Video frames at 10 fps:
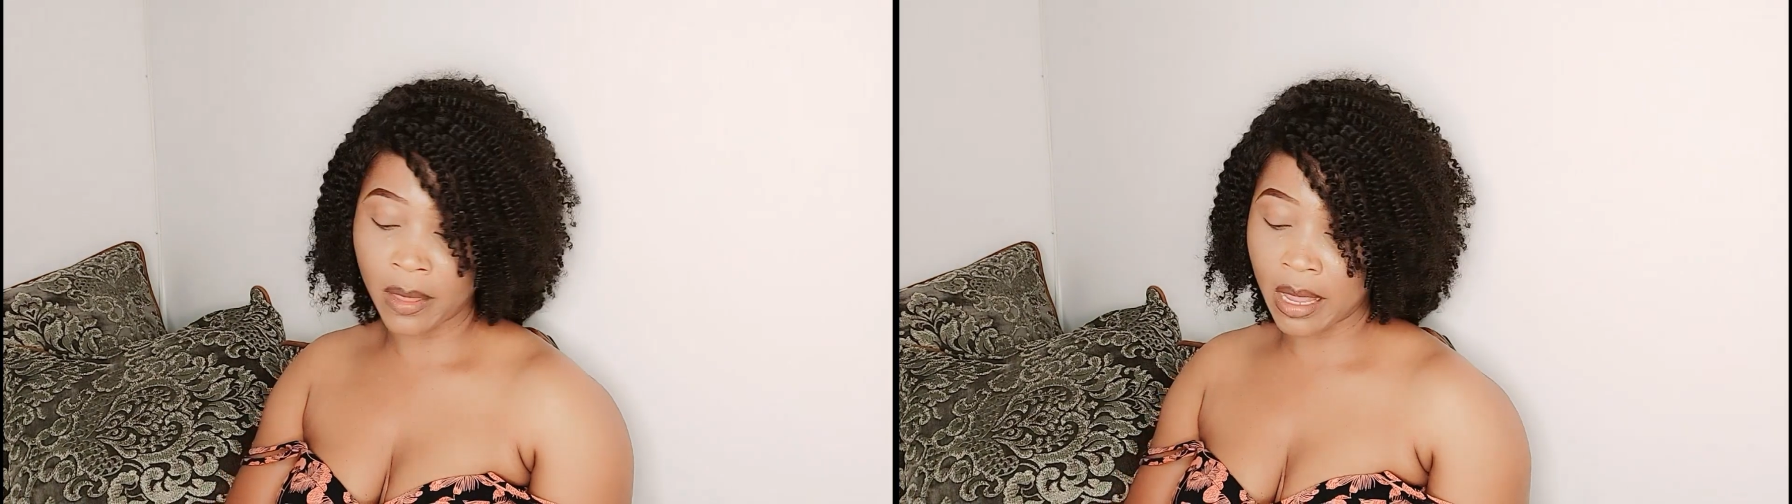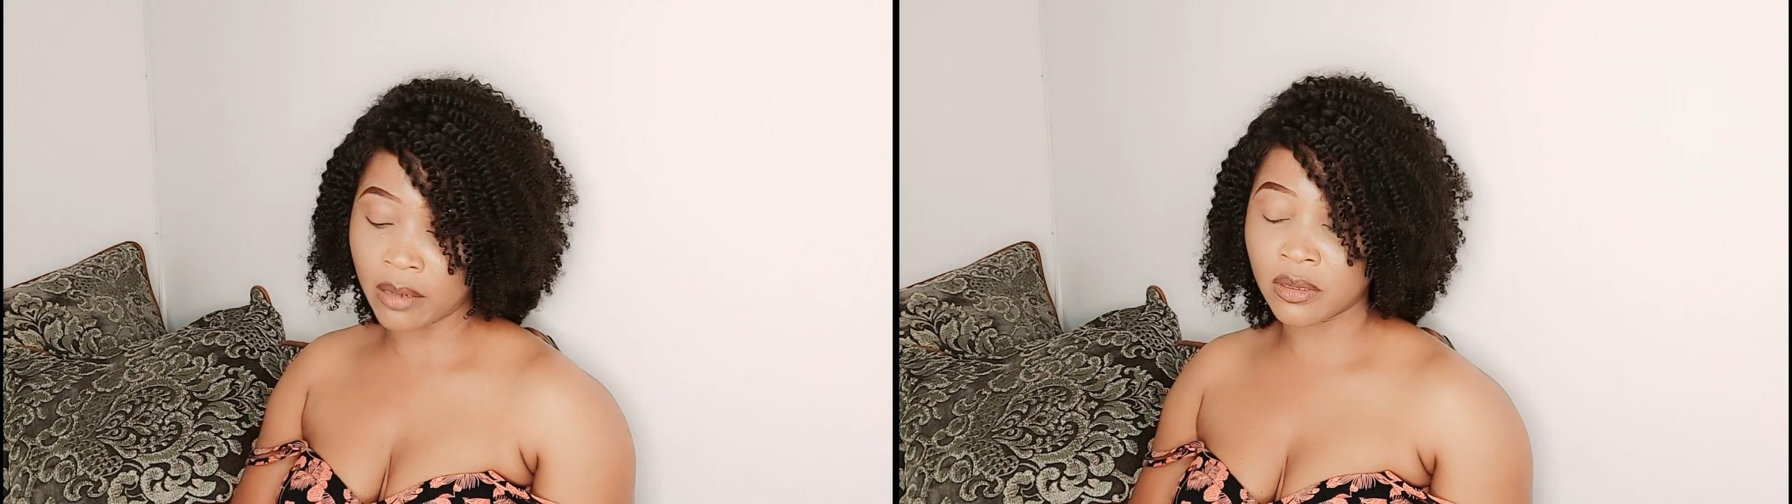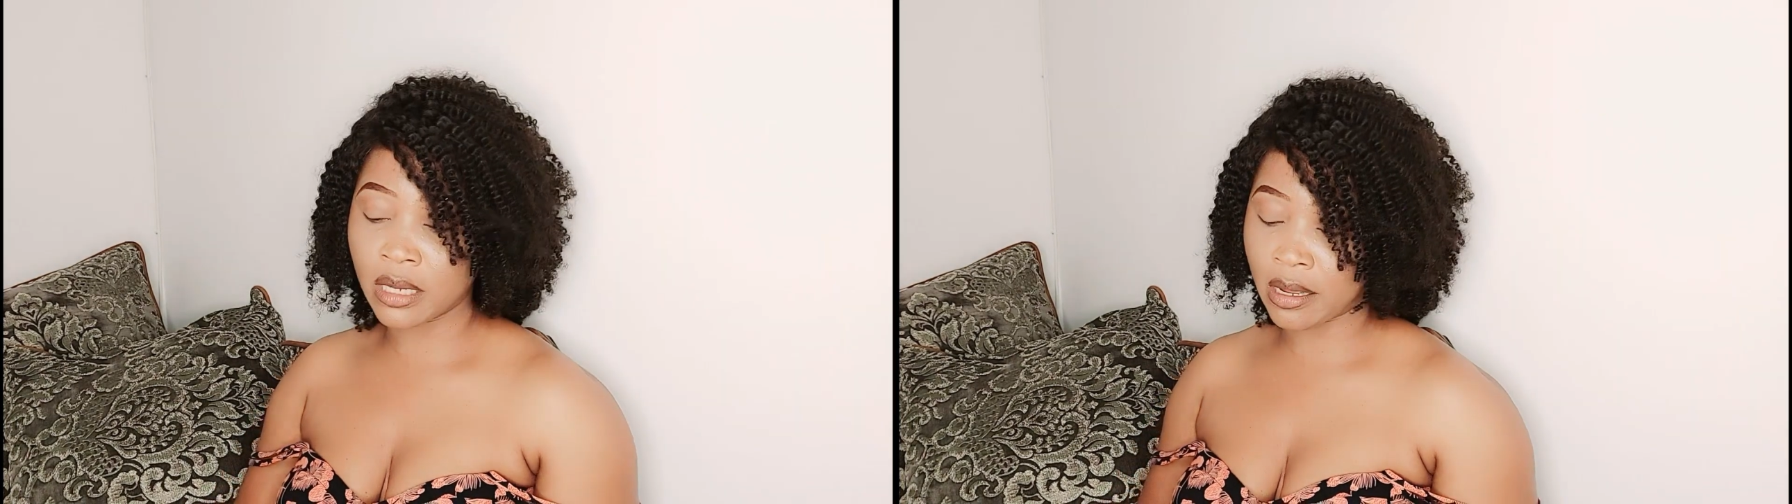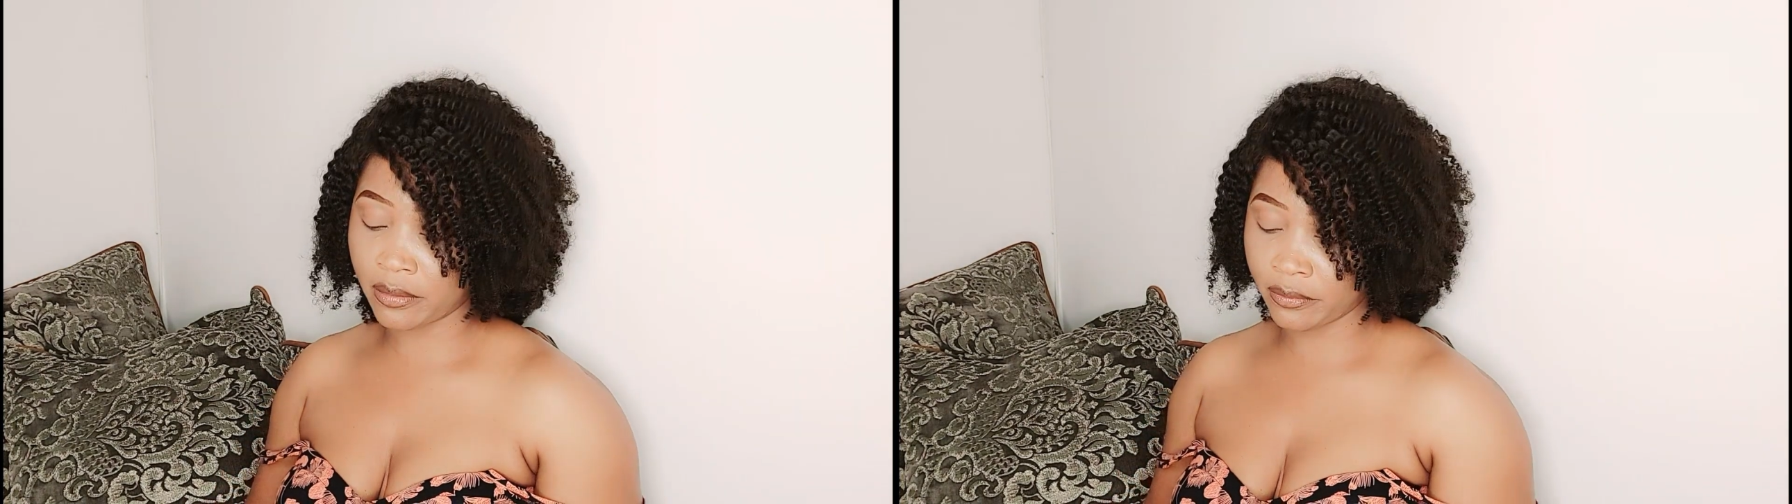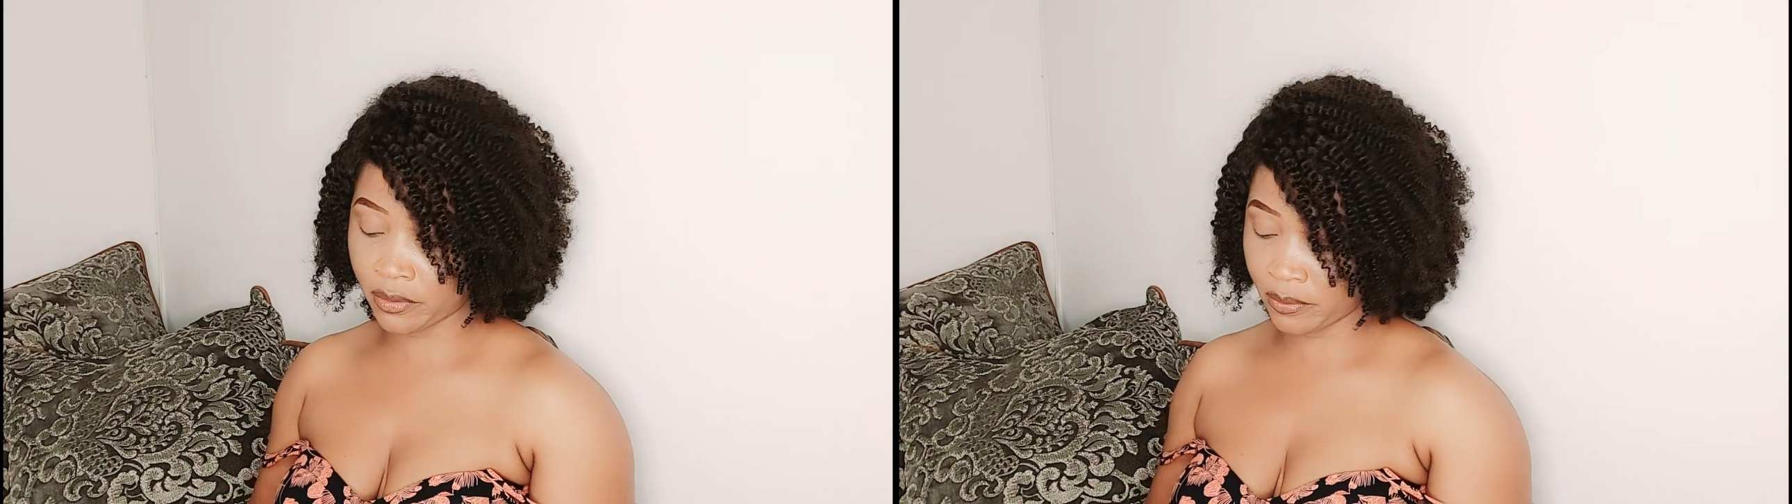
I don't have